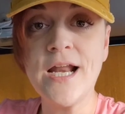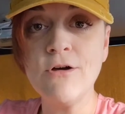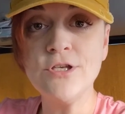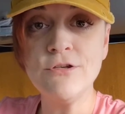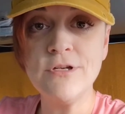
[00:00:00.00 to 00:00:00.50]
and
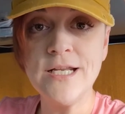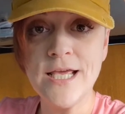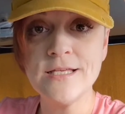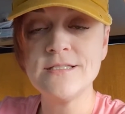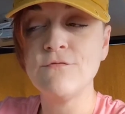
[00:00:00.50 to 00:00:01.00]
how cute it
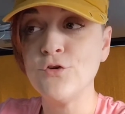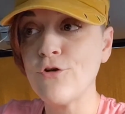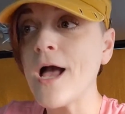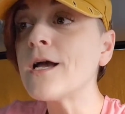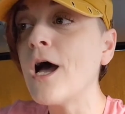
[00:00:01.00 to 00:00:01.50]
is. If you're
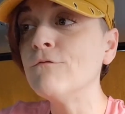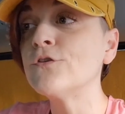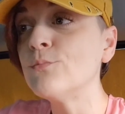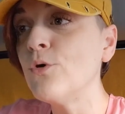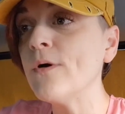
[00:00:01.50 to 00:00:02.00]
not
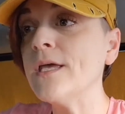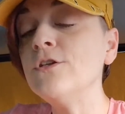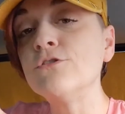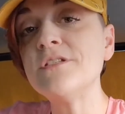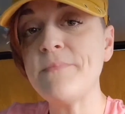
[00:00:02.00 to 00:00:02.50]
comfortable
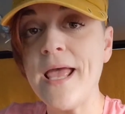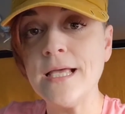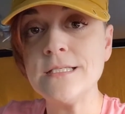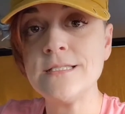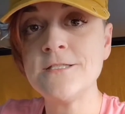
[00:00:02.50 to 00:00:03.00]
in your
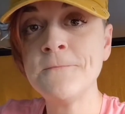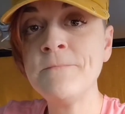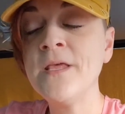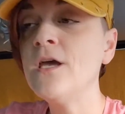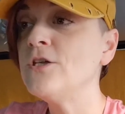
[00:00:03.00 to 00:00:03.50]
space,
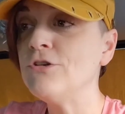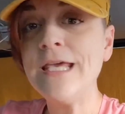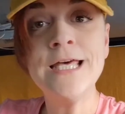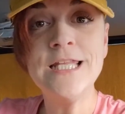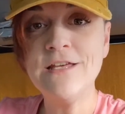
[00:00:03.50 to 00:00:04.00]
you
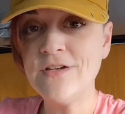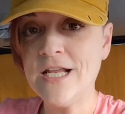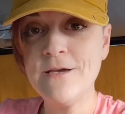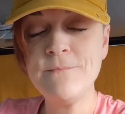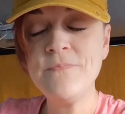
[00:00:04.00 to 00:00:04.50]
can't live in
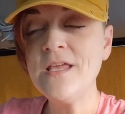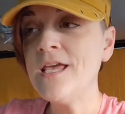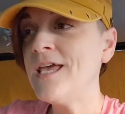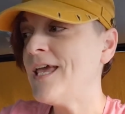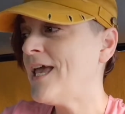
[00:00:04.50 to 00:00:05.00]
it.
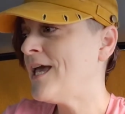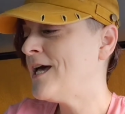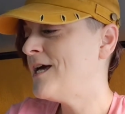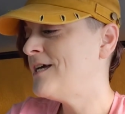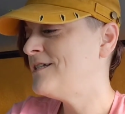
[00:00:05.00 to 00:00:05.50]

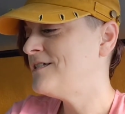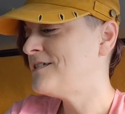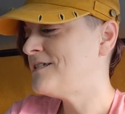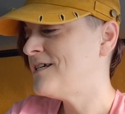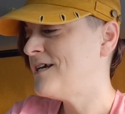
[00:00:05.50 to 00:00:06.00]
And
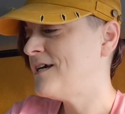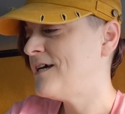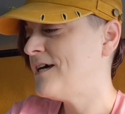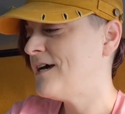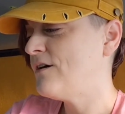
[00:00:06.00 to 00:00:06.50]

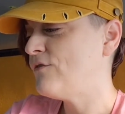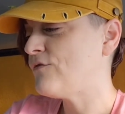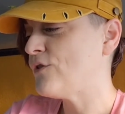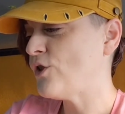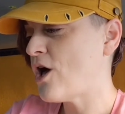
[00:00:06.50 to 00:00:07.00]

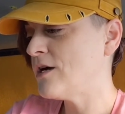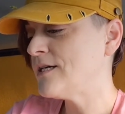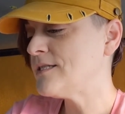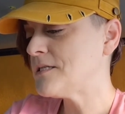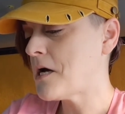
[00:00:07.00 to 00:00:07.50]
for the
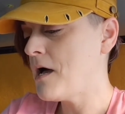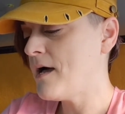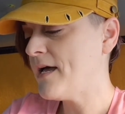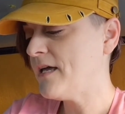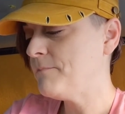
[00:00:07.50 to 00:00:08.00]
longest
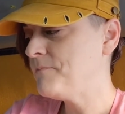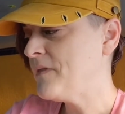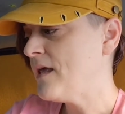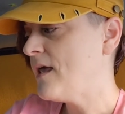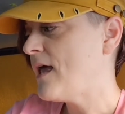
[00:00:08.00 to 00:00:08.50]
time,
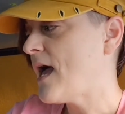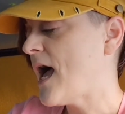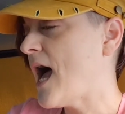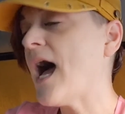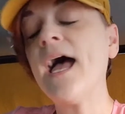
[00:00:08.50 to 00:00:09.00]

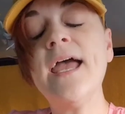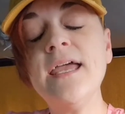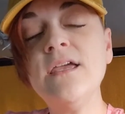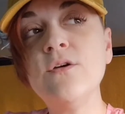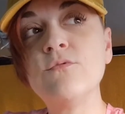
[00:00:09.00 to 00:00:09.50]

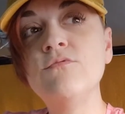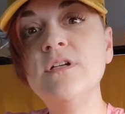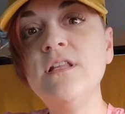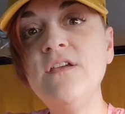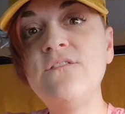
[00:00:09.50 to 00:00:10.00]
I
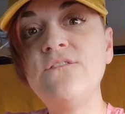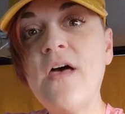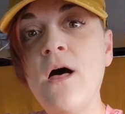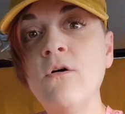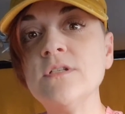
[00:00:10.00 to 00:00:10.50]
really
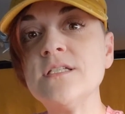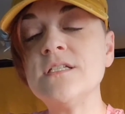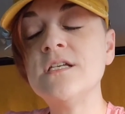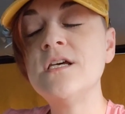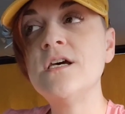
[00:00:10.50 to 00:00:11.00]

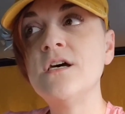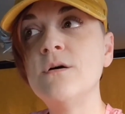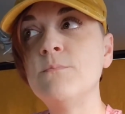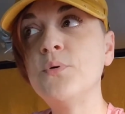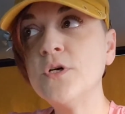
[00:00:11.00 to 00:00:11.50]
felt
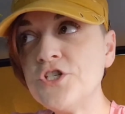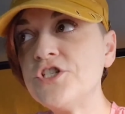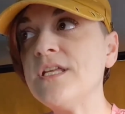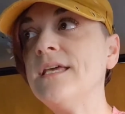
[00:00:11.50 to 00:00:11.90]
pushed